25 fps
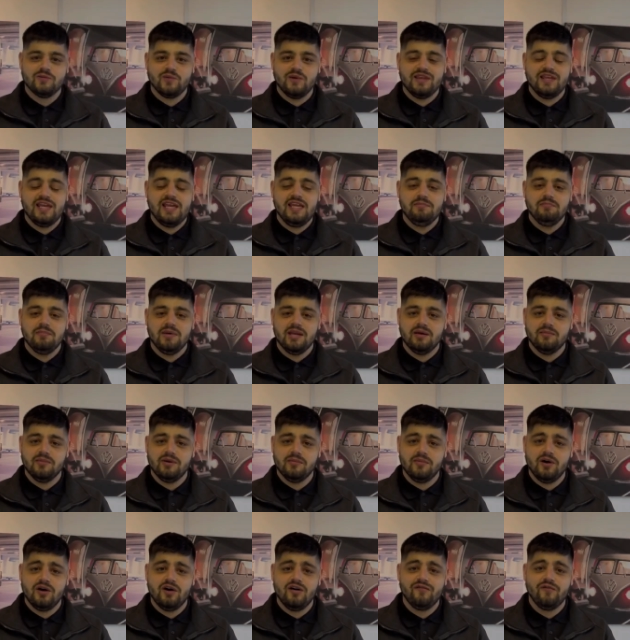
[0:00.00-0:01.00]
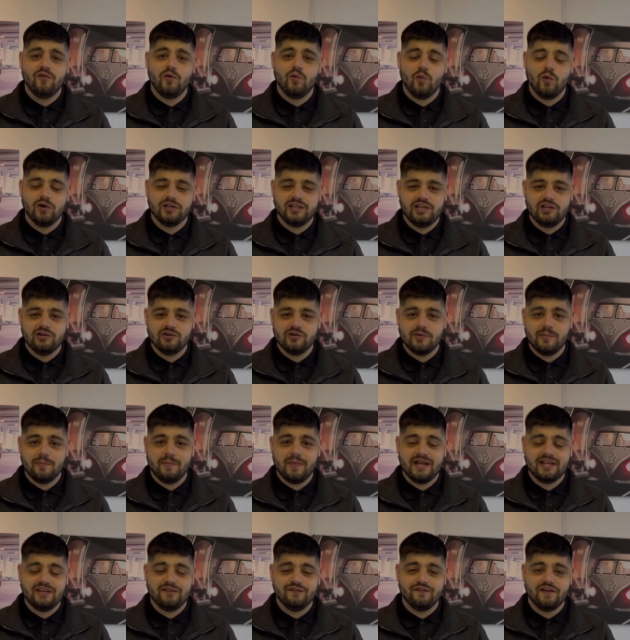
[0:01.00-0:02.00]
with a minimum of one year
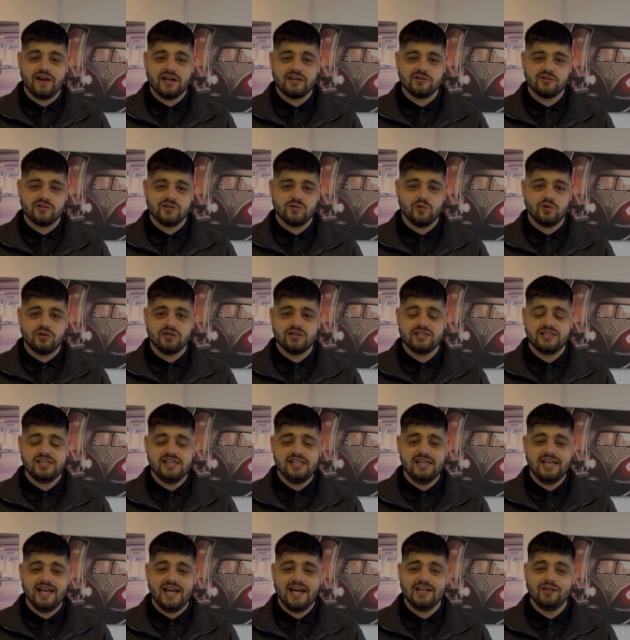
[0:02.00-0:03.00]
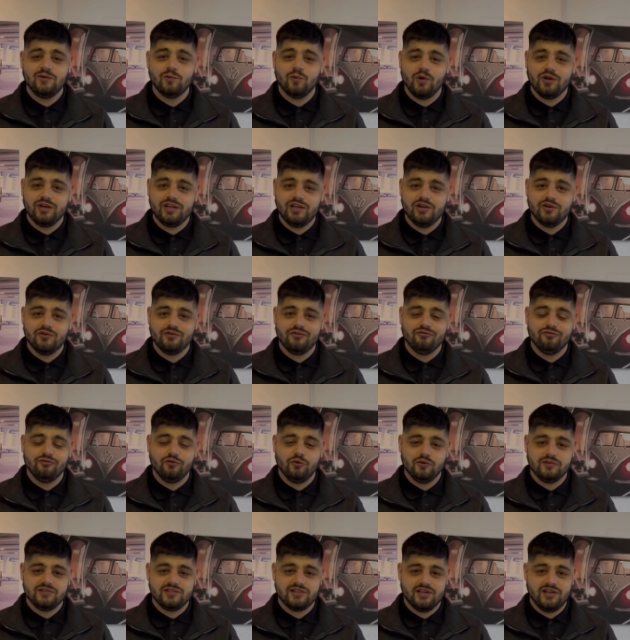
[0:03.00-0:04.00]
manufacturer's warranty and one year
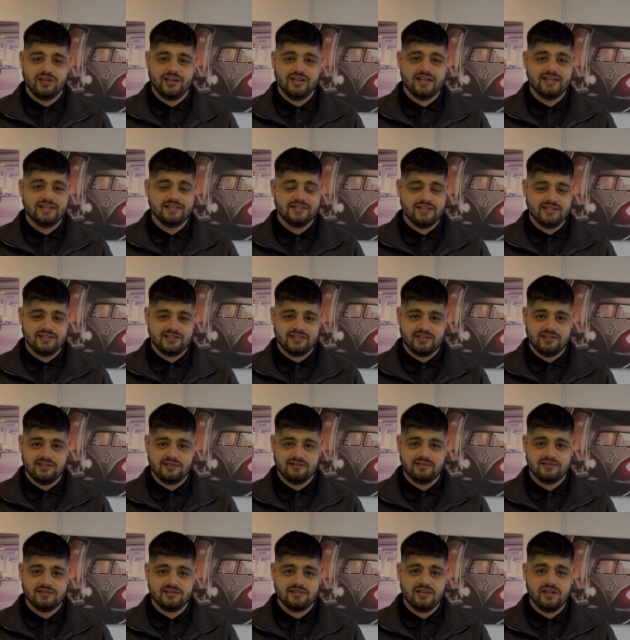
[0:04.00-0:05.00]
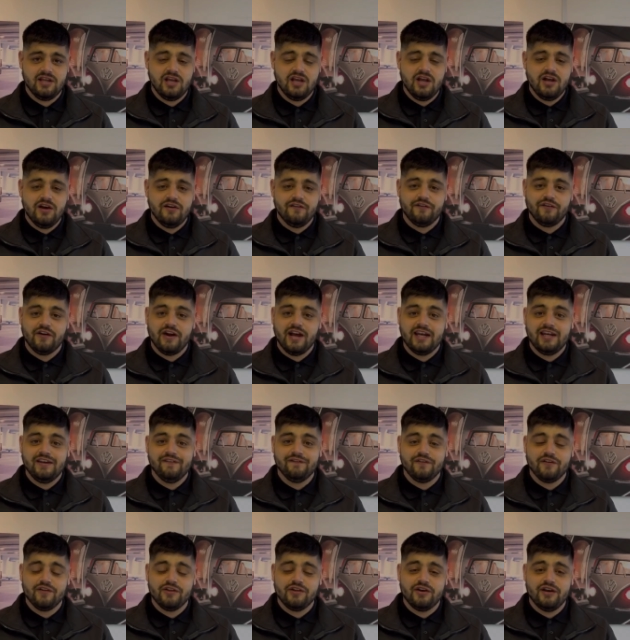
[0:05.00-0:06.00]
roadside assistance. For
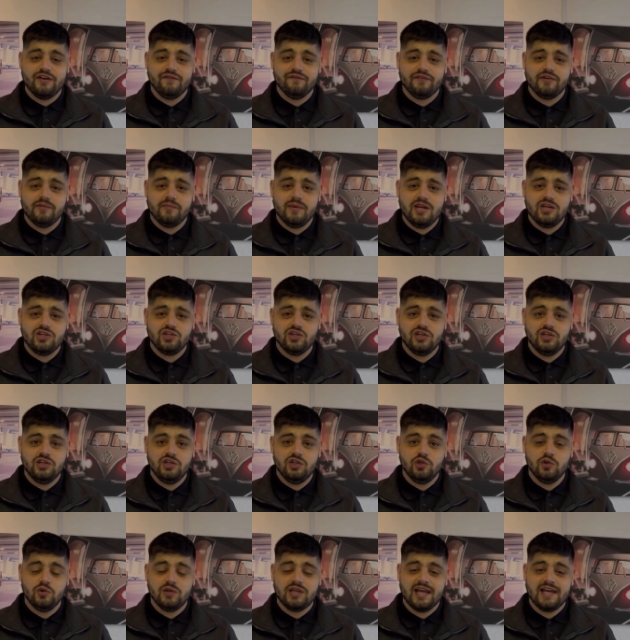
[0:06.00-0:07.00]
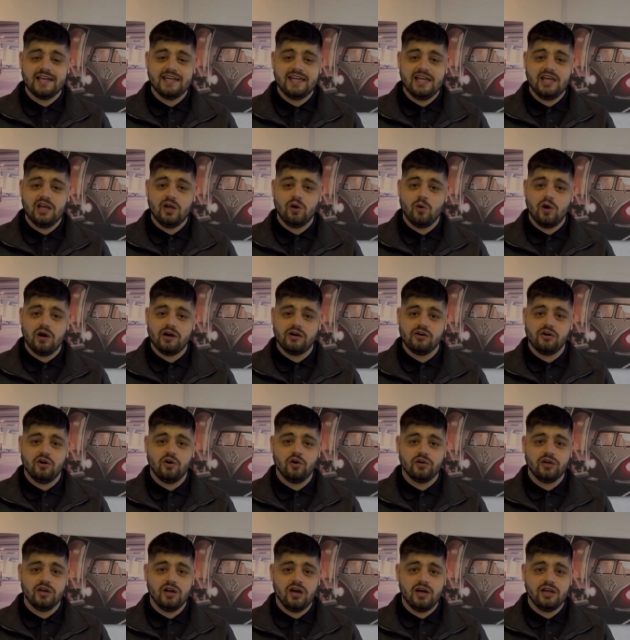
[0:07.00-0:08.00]
any further information, you can inquire
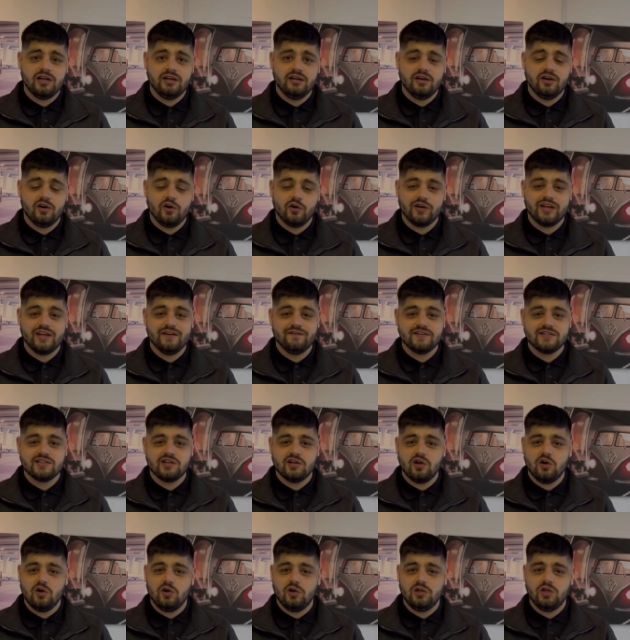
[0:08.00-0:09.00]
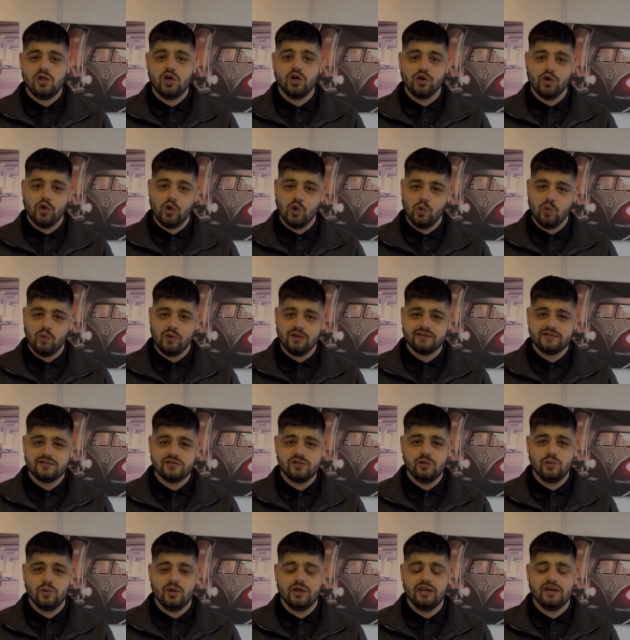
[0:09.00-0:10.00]
online or give us a call on
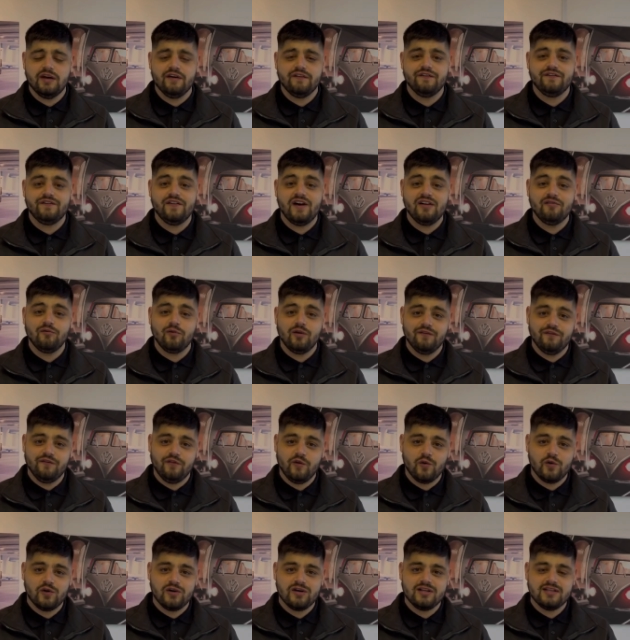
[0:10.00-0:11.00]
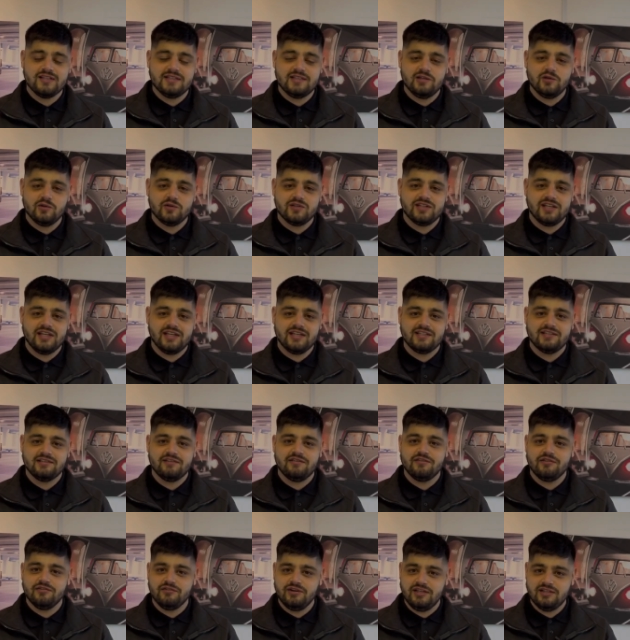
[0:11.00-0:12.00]
0121 514
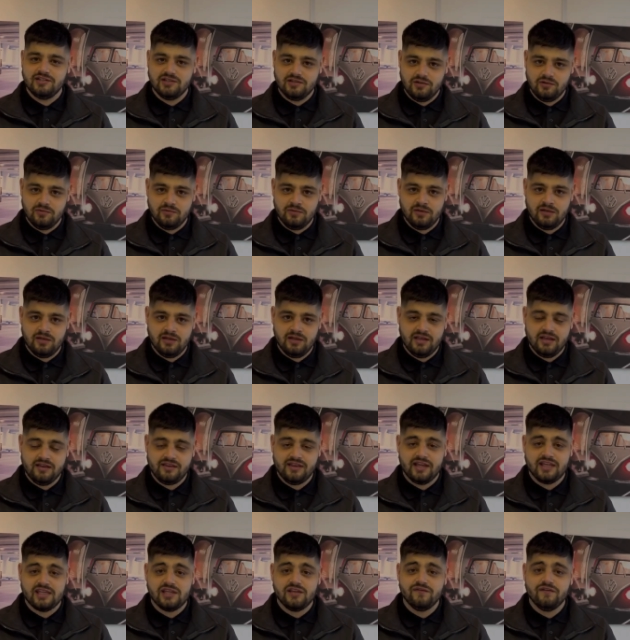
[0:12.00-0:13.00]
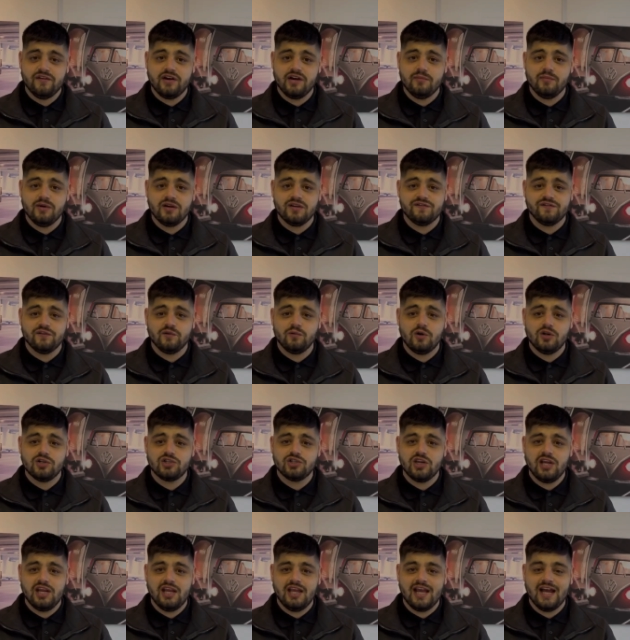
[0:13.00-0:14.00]
0632. Thank you very much for
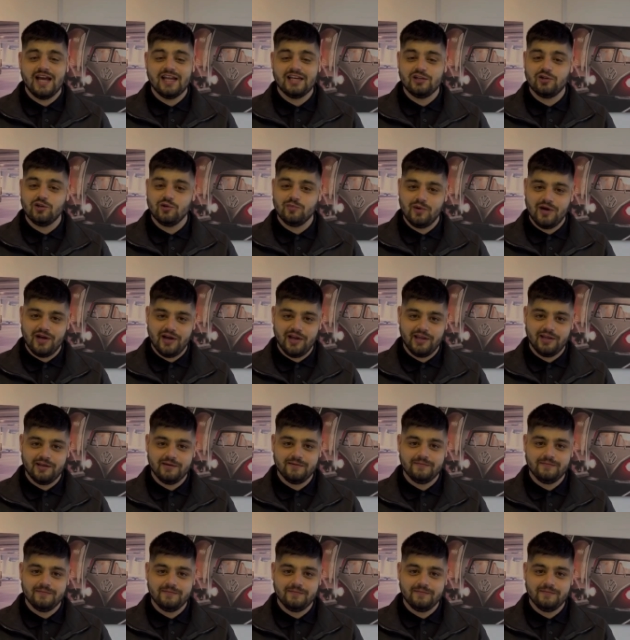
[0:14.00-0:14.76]
watching and goodbye.